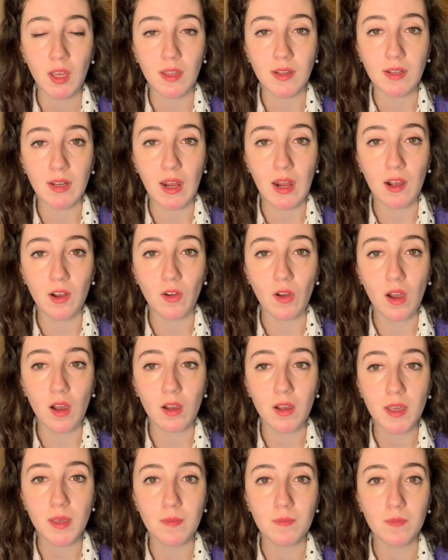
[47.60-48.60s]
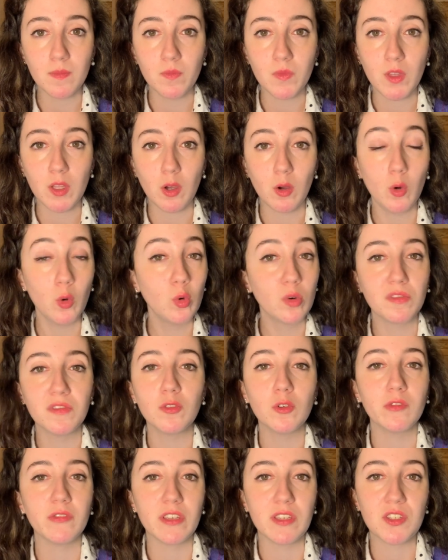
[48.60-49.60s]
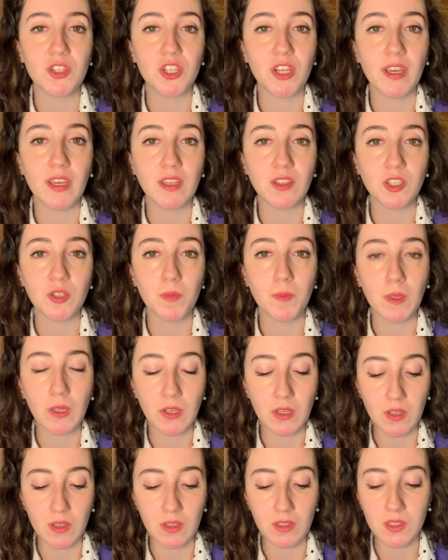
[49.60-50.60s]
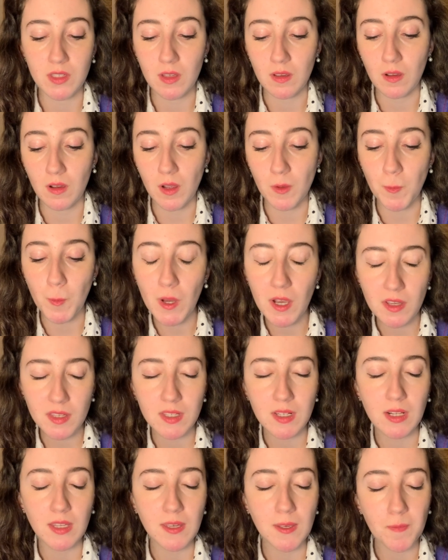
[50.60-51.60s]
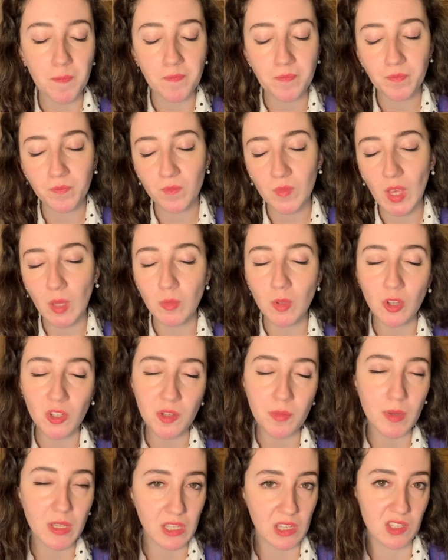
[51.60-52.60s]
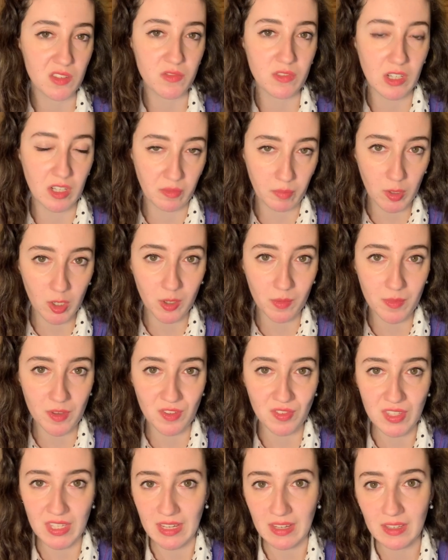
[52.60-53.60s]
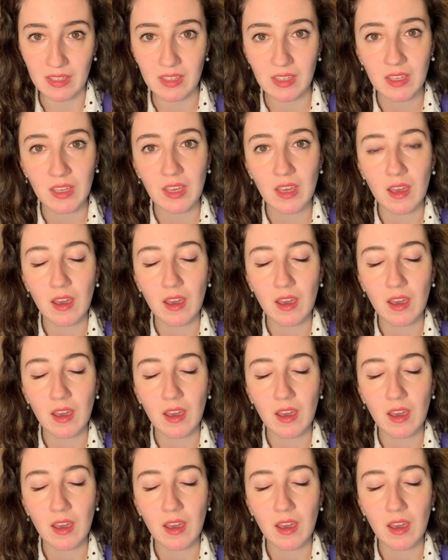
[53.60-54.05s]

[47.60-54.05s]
Now, I'm all for this change because I personally, I'm not the biggest fan of pop music.